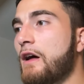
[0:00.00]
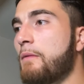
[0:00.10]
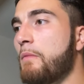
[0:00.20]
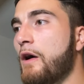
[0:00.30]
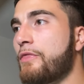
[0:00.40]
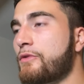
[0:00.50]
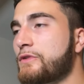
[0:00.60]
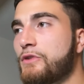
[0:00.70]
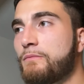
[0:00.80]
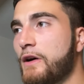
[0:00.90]
a month or
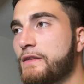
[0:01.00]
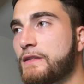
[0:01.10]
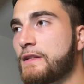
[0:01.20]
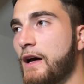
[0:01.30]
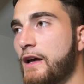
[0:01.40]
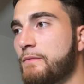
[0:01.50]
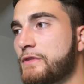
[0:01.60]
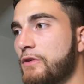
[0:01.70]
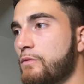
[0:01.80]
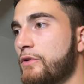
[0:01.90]
2 months time.
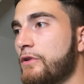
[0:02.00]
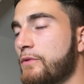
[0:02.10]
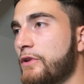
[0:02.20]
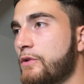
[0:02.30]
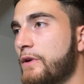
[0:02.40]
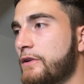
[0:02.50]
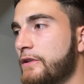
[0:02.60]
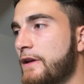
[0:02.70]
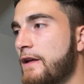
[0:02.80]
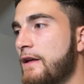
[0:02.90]
So really, really
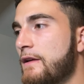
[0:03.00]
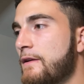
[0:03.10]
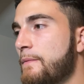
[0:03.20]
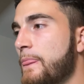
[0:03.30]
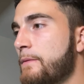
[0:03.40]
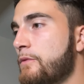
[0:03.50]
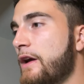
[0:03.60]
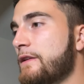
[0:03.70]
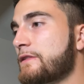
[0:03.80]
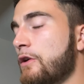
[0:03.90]
quickly.
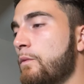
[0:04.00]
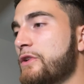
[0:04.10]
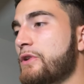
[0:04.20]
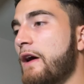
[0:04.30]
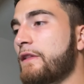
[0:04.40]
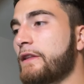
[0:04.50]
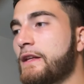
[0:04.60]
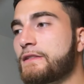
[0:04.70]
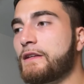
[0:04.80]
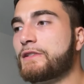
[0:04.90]
Right? So once you have the leads list